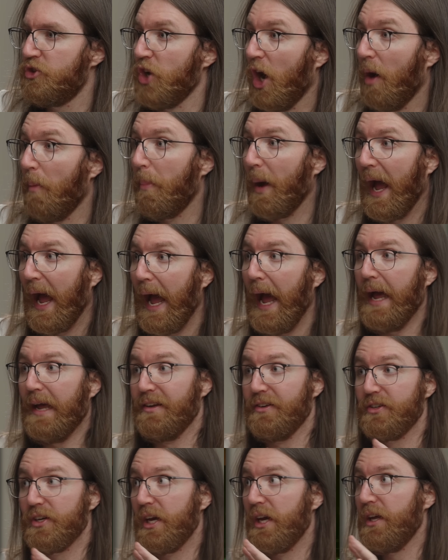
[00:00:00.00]
jump
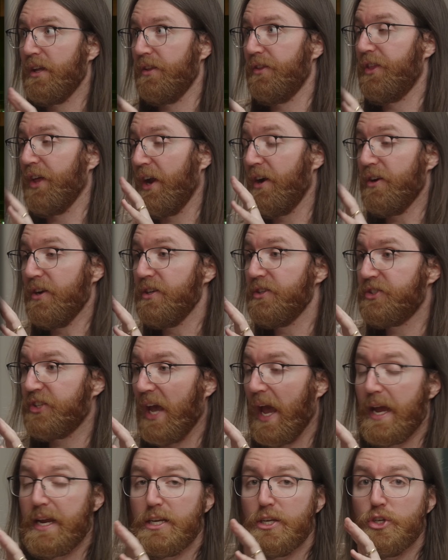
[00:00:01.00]
and there is
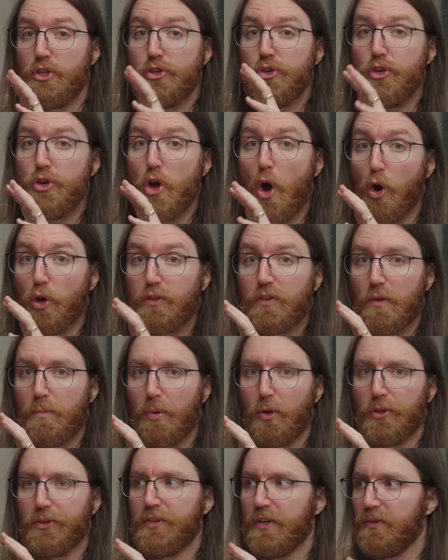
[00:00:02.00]
a
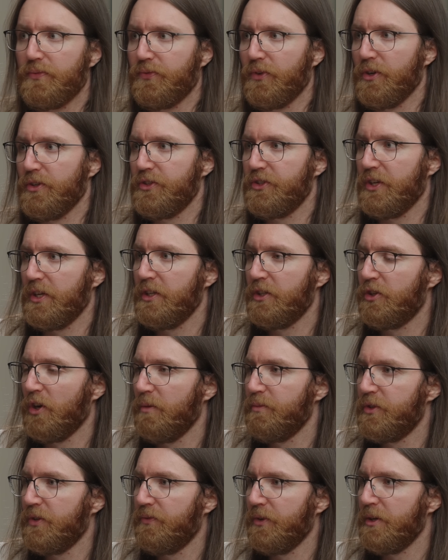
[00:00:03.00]
notable difference in
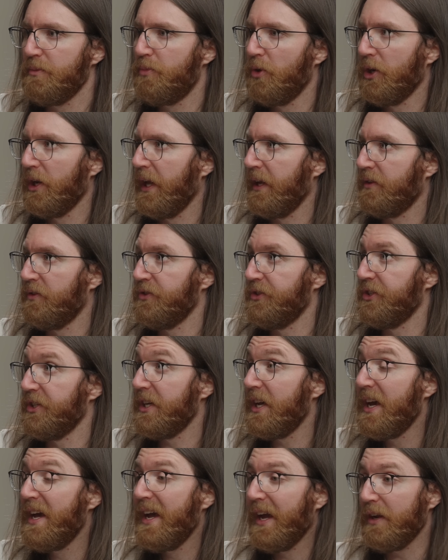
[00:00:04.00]
terms of input
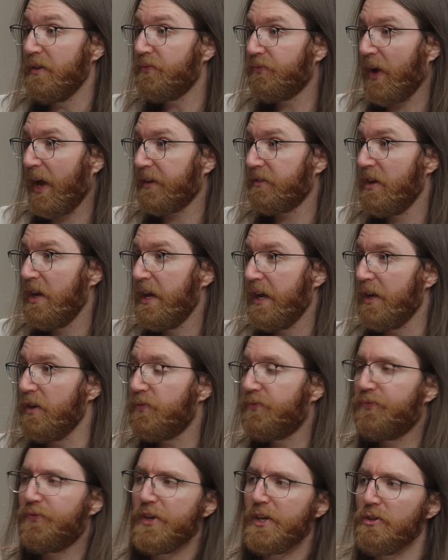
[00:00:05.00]
latency. In fact, it
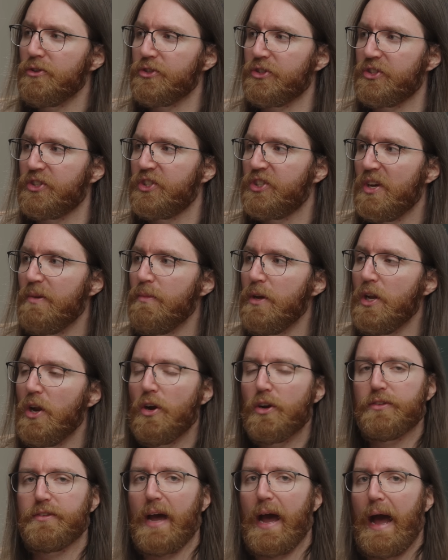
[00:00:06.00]
feels
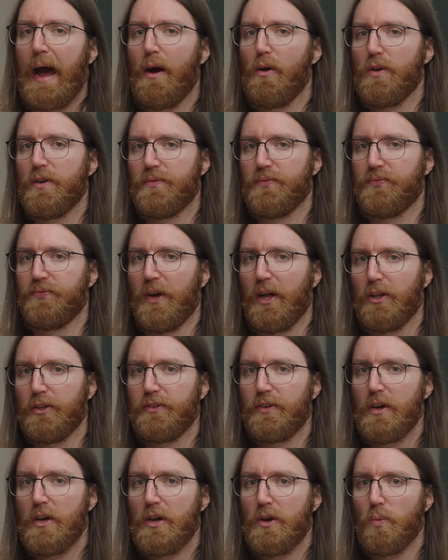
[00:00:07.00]
similar to how it
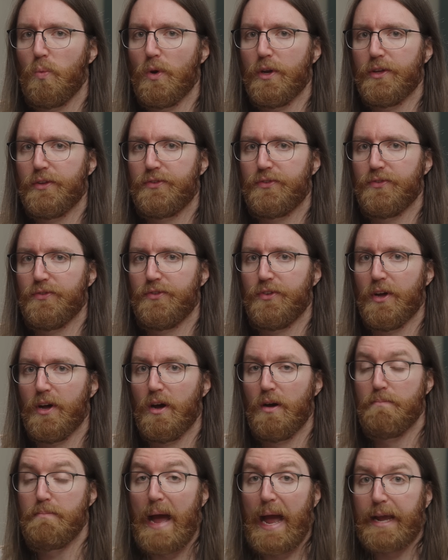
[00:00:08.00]
felt with
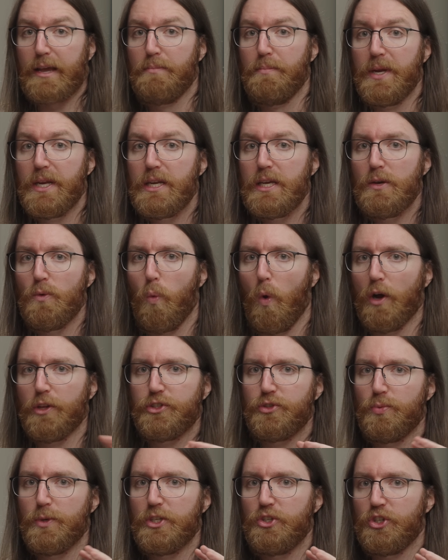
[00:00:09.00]
the Mac Mini
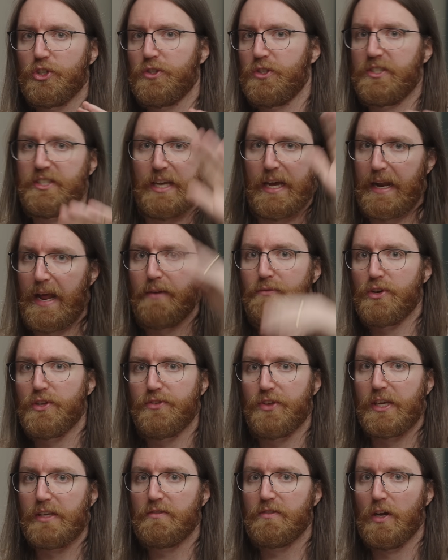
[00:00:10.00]
once we just set
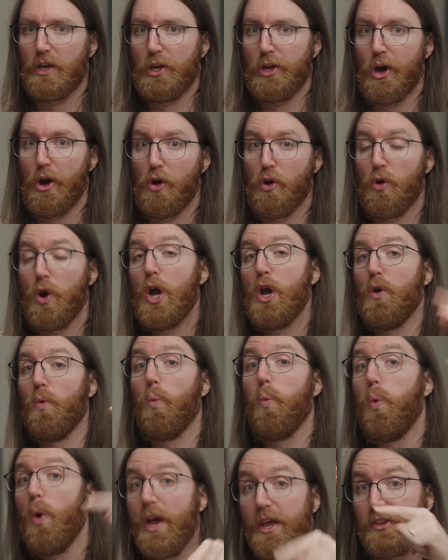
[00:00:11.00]
everything to low
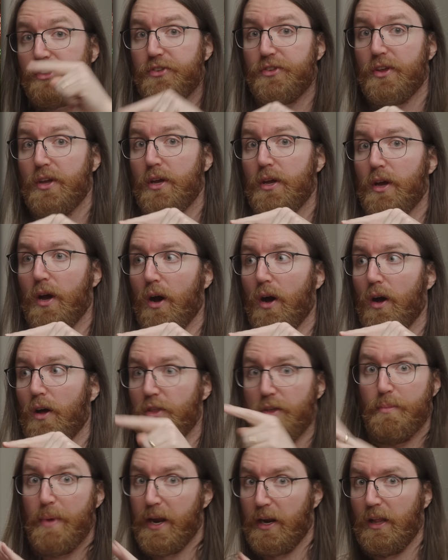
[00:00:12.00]
with uh,
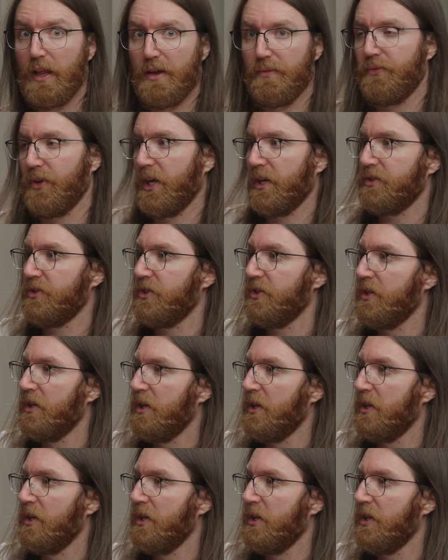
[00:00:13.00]
the Metal FX.